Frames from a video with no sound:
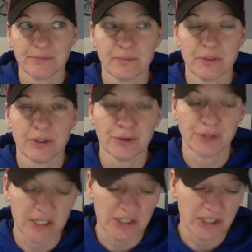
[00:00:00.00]
Your
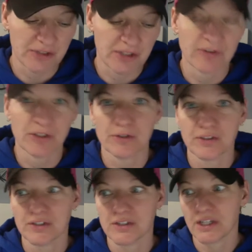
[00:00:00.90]
digestive
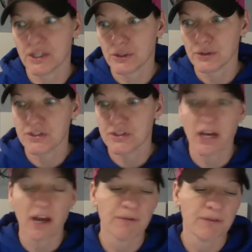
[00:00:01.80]
juices kill
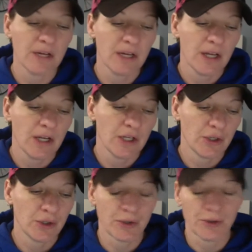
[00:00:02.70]
stuff.
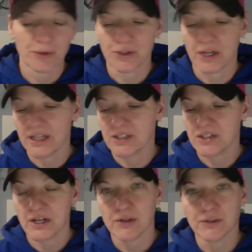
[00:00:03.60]
Your gut
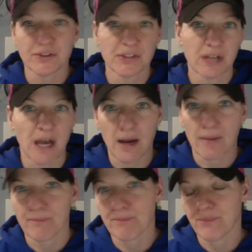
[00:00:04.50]
tells
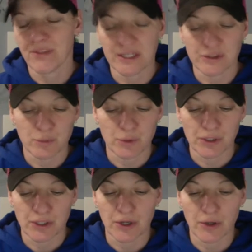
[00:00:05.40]
things where to
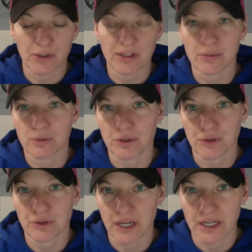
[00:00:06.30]
go. And then when your
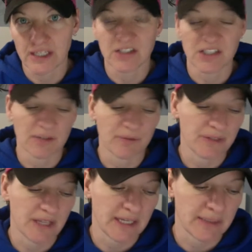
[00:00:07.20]
gut gets
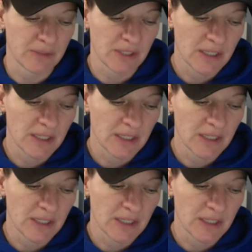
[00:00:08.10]
inflamed,